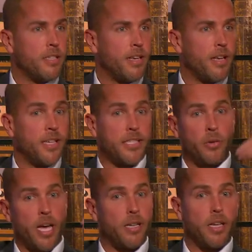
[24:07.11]
And I still
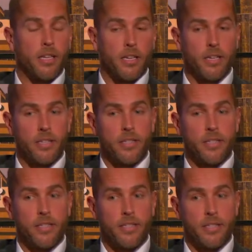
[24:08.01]
had another
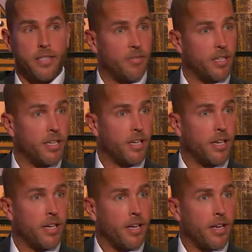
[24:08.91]
7.
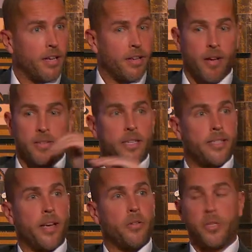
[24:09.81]
I was going to
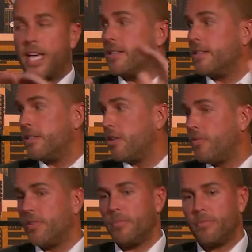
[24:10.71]
sell all the agencies off
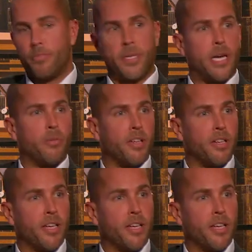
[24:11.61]
and be done with it.